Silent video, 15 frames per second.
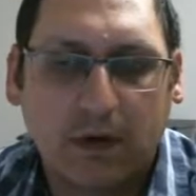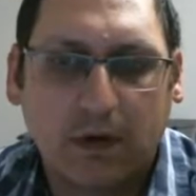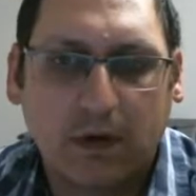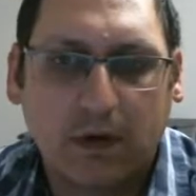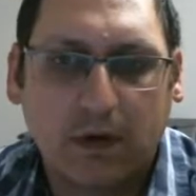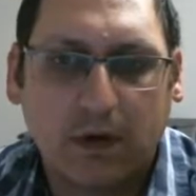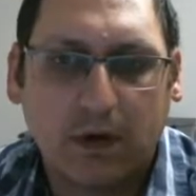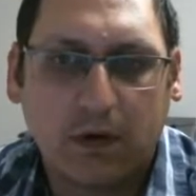
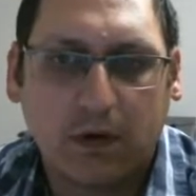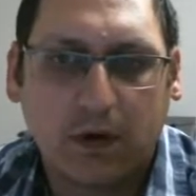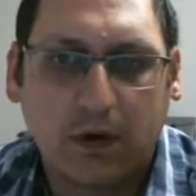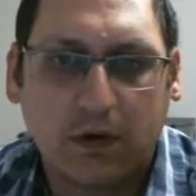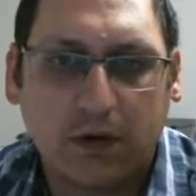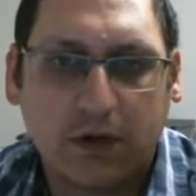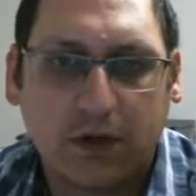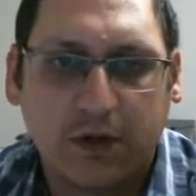
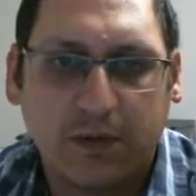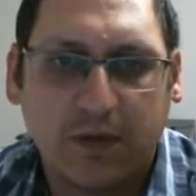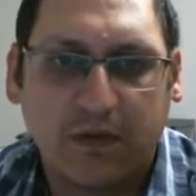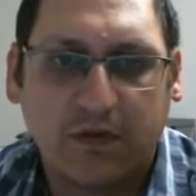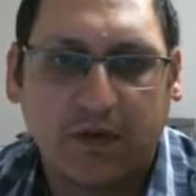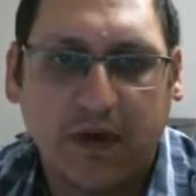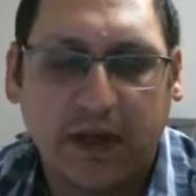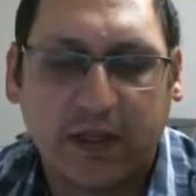Coco should be
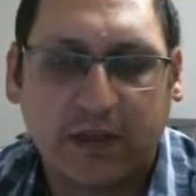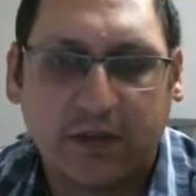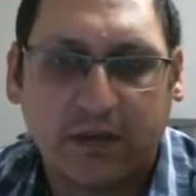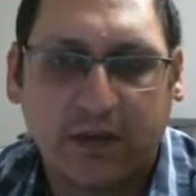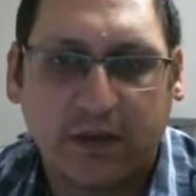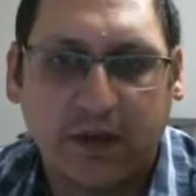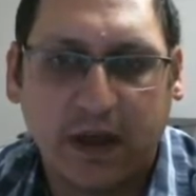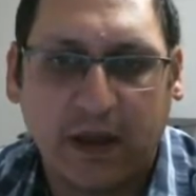faster
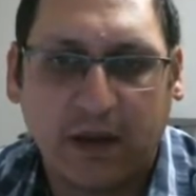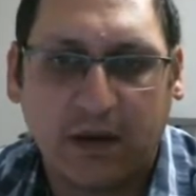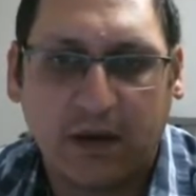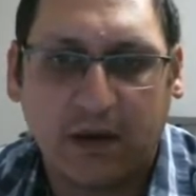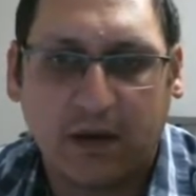than...